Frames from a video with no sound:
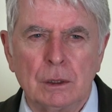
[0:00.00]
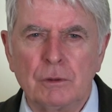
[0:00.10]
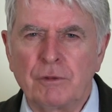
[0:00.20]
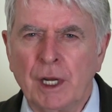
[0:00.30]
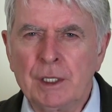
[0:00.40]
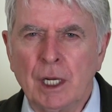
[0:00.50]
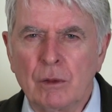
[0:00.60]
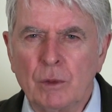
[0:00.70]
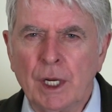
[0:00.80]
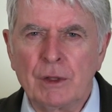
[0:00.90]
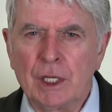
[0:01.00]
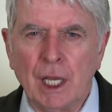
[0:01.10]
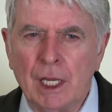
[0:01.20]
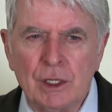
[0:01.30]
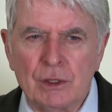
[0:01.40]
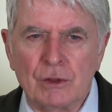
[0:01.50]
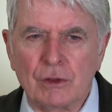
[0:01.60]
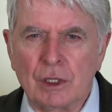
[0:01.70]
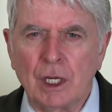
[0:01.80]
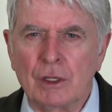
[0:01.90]
You find out where the
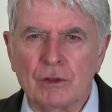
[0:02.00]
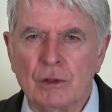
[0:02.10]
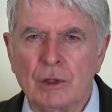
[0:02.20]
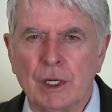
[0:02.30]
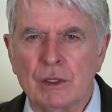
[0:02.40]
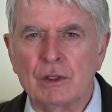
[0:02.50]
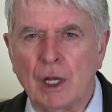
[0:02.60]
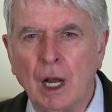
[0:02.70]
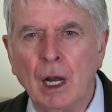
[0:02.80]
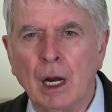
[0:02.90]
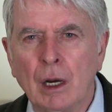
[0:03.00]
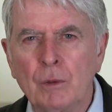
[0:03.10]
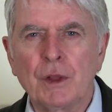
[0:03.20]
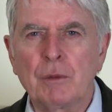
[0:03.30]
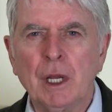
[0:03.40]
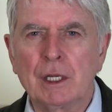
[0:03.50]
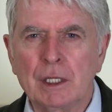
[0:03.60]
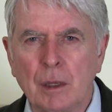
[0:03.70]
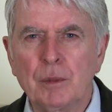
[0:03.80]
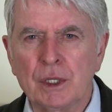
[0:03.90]
agents and casting directors are, where the main
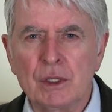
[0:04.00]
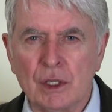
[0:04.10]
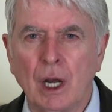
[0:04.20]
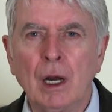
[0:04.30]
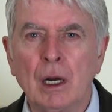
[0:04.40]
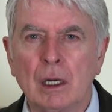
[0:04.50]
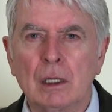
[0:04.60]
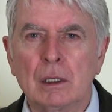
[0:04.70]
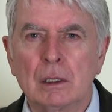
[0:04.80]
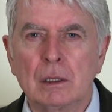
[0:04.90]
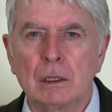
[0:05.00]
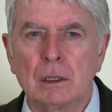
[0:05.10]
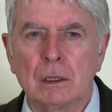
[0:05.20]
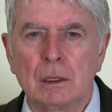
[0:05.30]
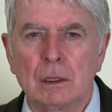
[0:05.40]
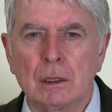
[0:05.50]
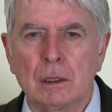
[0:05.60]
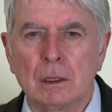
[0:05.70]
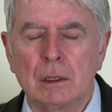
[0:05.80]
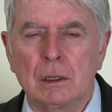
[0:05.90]
companies are.
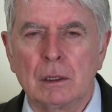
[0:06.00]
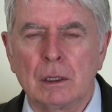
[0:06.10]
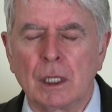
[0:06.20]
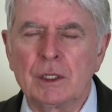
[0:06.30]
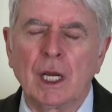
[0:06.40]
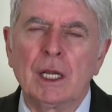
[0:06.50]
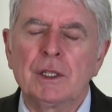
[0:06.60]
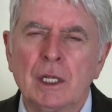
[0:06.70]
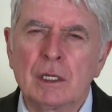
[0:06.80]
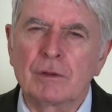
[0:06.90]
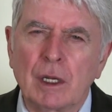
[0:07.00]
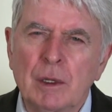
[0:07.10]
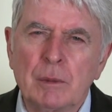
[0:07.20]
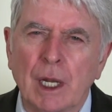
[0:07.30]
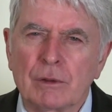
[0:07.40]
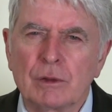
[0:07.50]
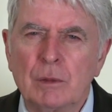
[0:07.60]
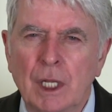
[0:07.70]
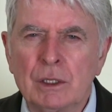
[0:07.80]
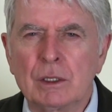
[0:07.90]
And the idea of coming back
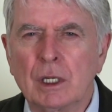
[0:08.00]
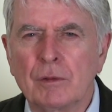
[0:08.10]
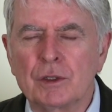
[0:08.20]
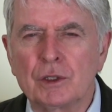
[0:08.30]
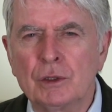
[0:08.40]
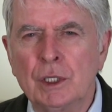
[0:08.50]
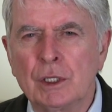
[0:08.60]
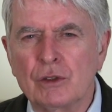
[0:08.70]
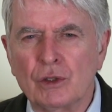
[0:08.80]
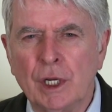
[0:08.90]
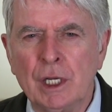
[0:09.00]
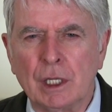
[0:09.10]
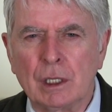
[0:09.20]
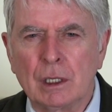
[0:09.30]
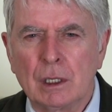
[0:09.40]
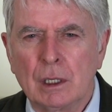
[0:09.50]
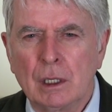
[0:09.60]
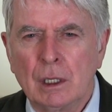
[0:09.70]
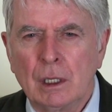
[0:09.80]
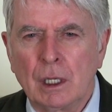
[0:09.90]
from London after 2 years training
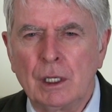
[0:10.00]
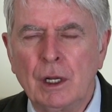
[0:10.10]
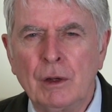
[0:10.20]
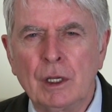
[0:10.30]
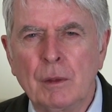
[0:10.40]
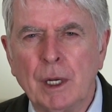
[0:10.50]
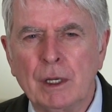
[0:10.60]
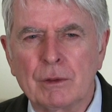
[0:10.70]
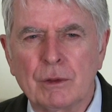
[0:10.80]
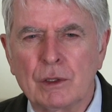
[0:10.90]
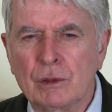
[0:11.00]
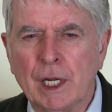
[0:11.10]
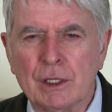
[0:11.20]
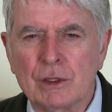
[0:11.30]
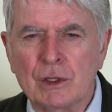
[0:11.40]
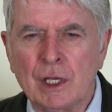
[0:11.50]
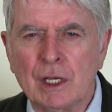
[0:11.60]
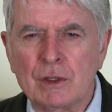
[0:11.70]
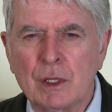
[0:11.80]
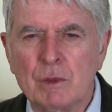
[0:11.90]
and knowing about the directors
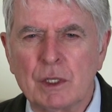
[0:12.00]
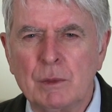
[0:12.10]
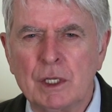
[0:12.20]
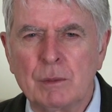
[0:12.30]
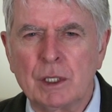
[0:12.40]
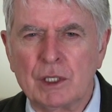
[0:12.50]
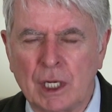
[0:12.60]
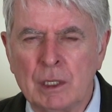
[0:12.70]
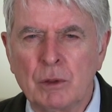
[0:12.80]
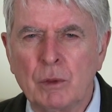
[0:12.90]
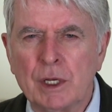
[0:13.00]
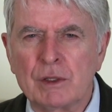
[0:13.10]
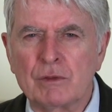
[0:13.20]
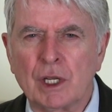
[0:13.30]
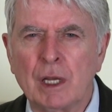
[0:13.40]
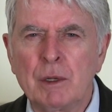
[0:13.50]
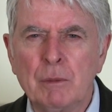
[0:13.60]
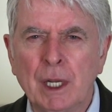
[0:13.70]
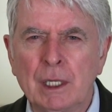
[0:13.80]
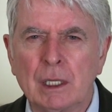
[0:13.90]
there seems to me to be a terrible waste of time
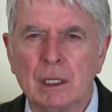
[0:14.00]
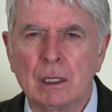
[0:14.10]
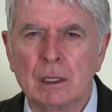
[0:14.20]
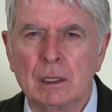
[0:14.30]
and money.